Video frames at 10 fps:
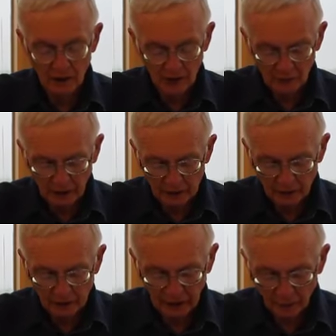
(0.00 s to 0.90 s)
Immanuel
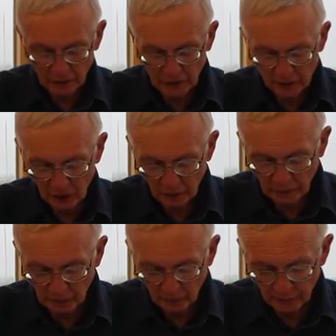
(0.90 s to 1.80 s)
Kant was a
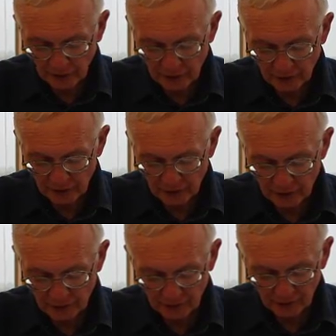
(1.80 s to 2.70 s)
German or Prussian
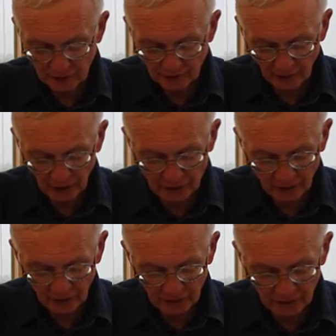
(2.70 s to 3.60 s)
uh,
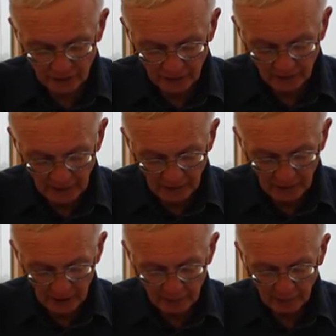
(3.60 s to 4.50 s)
philosopher.
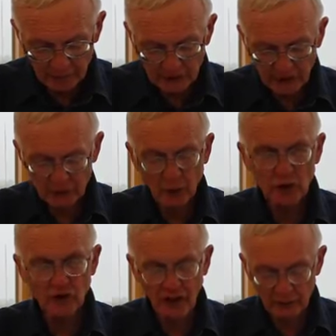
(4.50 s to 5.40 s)
He published his
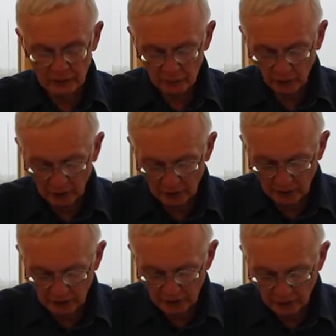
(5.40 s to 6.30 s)
most famous book,
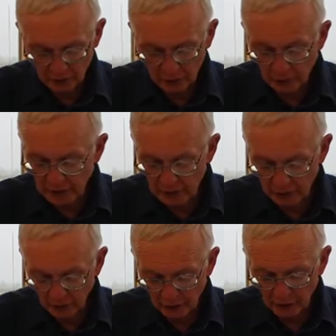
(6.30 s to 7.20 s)
Critique
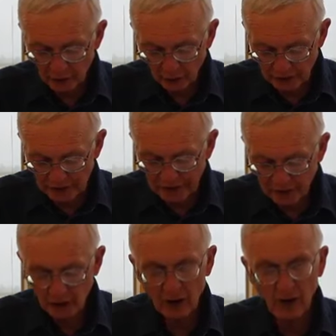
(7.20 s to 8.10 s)

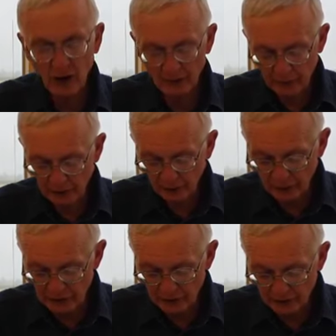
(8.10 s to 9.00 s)
of Pure
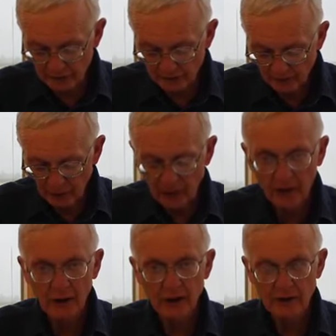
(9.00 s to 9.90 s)
Reason,
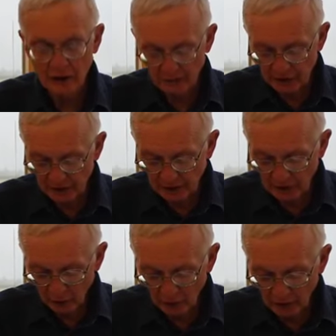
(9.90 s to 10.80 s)
in
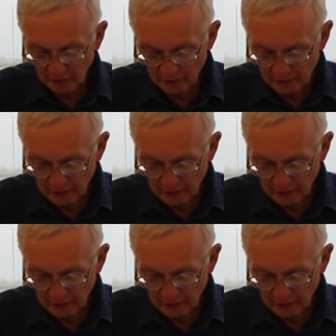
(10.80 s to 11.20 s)
1781.